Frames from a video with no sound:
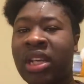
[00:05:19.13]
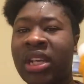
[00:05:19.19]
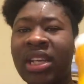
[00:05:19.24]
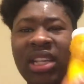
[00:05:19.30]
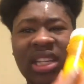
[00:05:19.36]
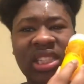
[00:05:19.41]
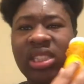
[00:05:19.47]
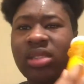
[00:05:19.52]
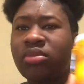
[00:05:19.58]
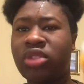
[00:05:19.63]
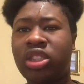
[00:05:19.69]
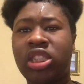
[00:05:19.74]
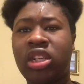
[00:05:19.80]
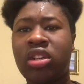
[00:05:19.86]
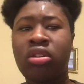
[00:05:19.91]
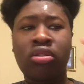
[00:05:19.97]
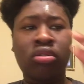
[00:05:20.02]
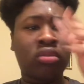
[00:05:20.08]
get some
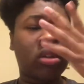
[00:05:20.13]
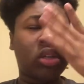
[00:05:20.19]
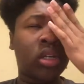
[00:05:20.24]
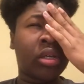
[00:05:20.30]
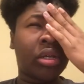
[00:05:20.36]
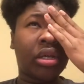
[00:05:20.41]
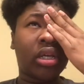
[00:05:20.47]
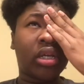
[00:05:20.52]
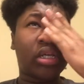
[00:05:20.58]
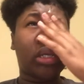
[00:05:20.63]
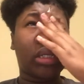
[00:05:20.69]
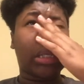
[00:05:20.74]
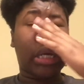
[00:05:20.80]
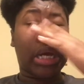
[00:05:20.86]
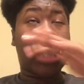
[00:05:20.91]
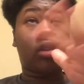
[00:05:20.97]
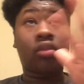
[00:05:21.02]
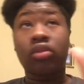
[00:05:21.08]
gel.
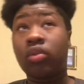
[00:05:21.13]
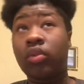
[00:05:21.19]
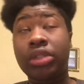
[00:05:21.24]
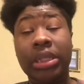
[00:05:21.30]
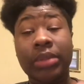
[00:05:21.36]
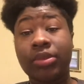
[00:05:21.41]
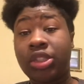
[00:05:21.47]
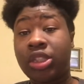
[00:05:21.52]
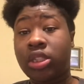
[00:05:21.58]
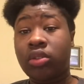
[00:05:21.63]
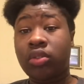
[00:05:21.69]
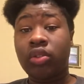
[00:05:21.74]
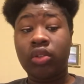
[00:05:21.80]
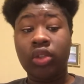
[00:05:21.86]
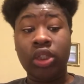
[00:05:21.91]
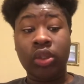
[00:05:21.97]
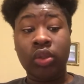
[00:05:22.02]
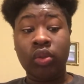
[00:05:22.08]
I don't know what type of gel you
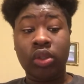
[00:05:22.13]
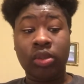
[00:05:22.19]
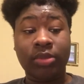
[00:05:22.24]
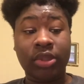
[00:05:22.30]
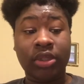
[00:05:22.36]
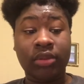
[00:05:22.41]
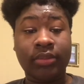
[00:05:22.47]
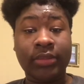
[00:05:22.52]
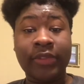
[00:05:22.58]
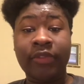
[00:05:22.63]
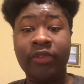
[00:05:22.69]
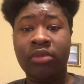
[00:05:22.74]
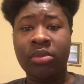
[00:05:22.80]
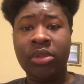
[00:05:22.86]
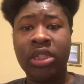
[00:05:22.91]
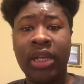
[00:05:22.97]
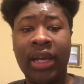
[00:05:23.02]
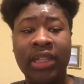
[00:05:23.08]
use, but for
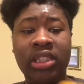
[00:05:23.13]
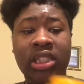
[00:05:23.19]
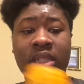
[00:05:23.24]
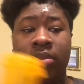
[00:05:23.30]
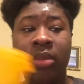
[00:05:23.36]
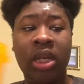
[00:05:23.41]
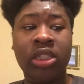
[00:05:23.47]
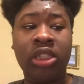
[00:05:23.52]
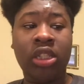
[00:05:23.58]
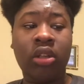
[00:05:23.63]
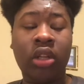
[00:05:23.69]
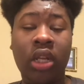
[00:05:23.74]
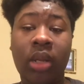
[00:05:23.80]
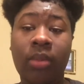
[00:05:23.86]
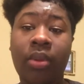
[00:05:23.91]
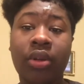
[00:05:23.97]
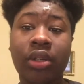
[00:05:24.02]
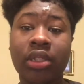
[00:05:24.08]
me, I take my gel and I
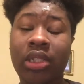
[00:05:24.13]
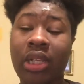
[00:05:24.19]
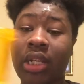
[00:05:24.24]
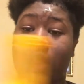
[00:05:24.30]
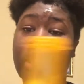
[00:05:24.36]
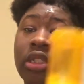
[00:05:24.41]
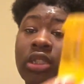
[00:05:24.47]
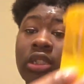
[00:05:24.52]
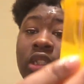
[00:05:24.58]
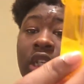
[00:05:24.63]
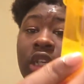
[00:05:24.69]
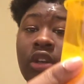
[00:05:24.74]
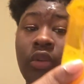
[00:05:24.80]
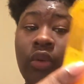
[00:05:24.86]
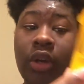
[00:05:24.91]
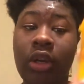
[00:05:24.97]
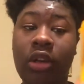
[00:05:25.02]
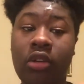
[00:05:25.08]
put it inside this container
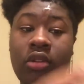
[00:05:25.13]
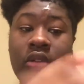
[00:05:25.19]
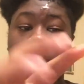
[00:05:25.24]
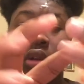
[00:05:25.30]
right here.